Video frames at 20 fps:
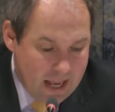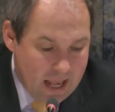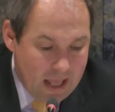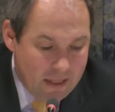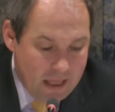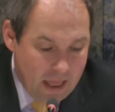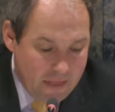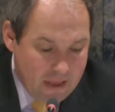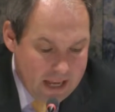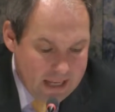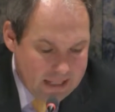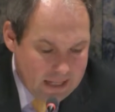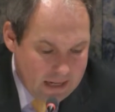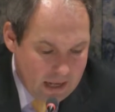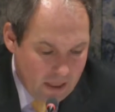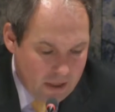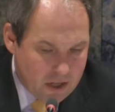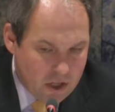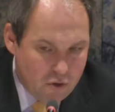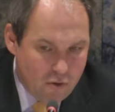then there is
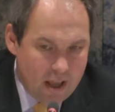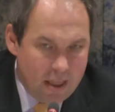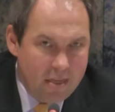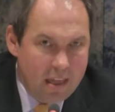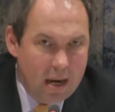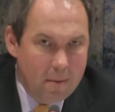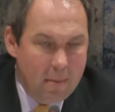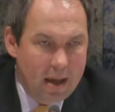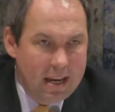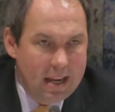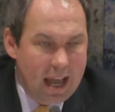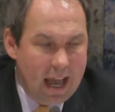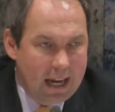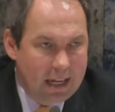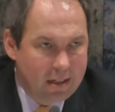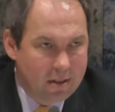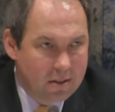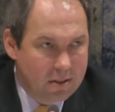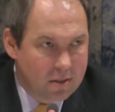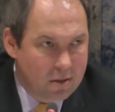another trend that many
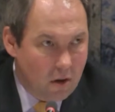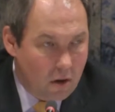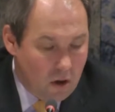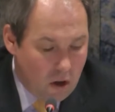actors